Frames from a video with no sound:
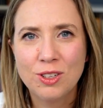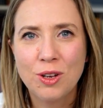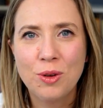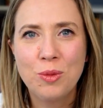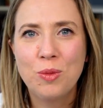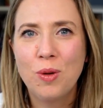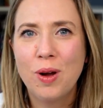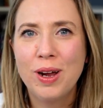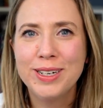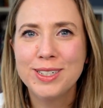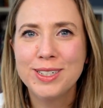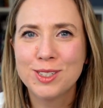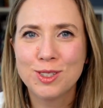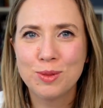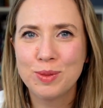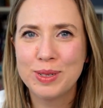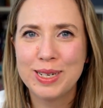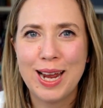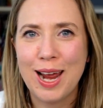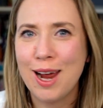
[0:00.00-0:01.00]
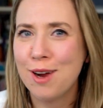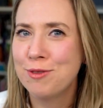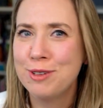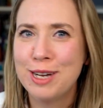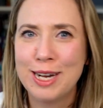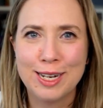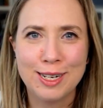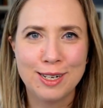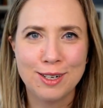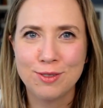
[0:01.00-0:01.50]
why do we have
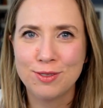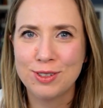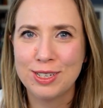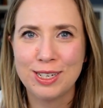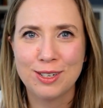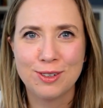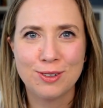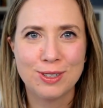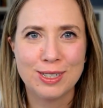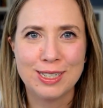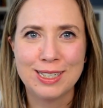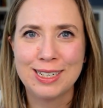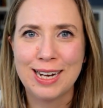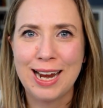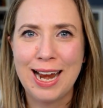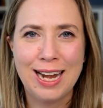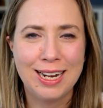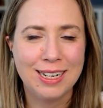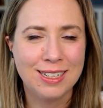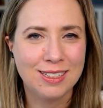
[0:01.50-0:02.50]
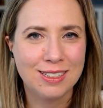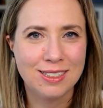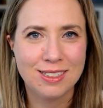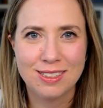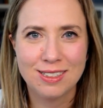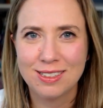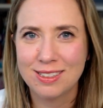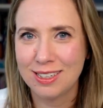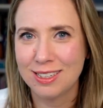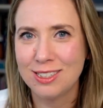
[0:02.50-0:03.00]
negative gearing and
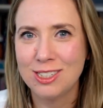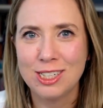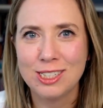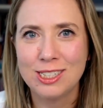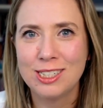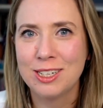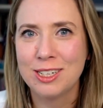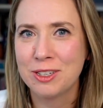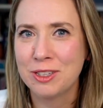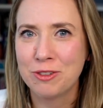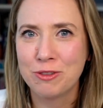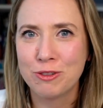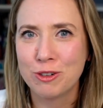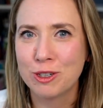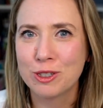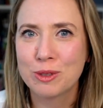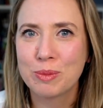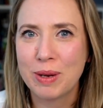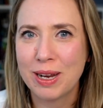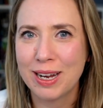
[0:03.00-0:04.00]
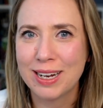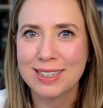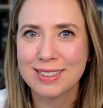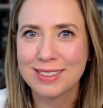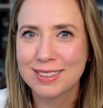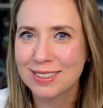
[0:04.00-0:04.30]
CGT in the first place?